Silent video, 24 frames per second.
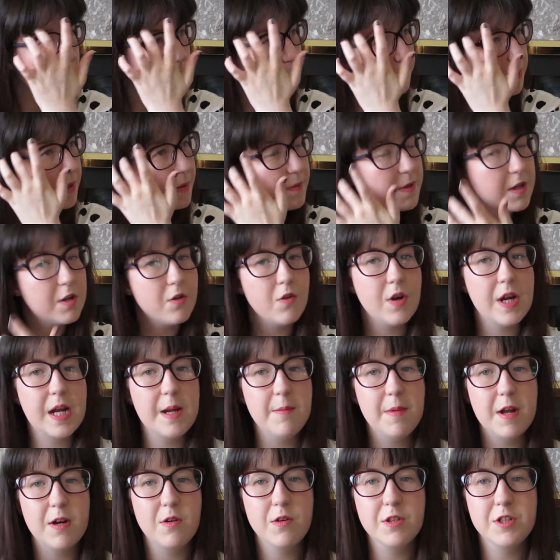BB
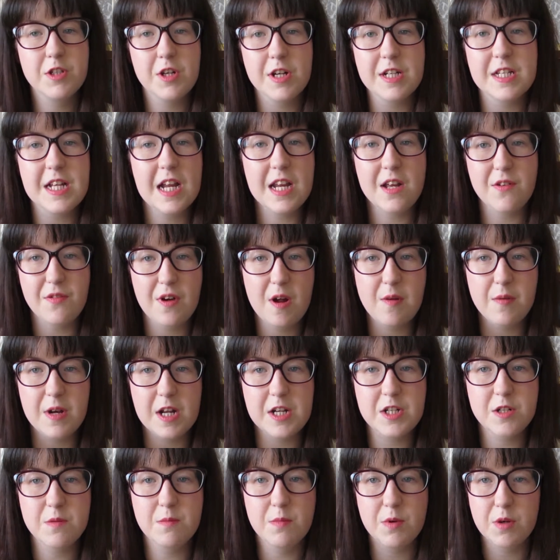cream. I know it's not exactly a
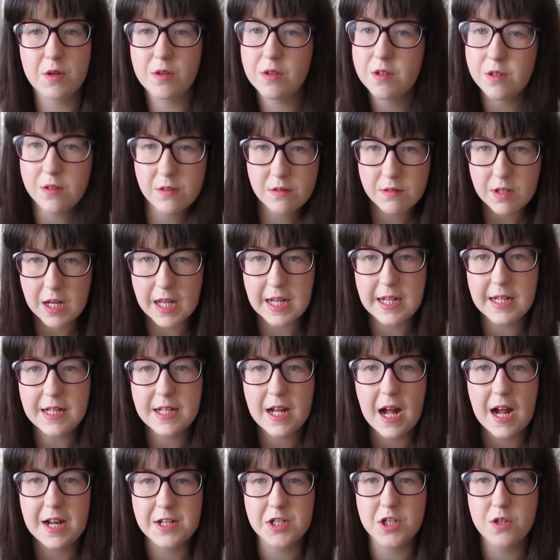foundation, but like
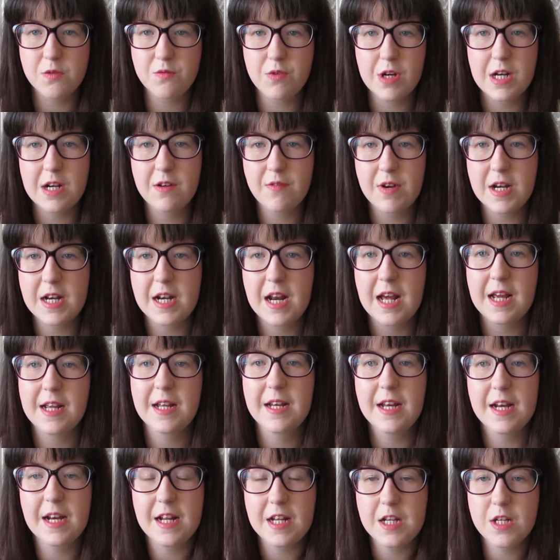I do really like
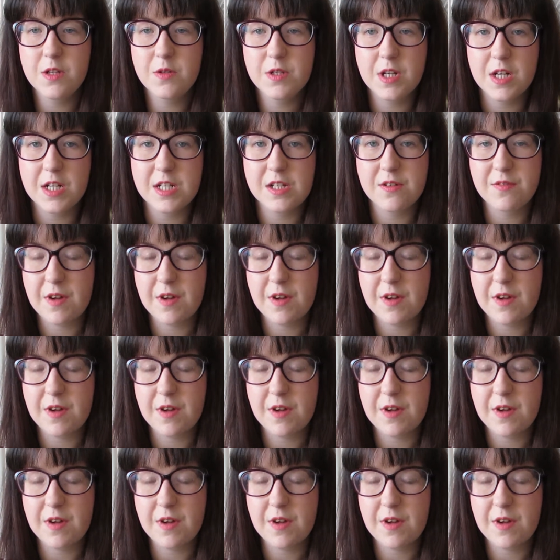it, and I use it as a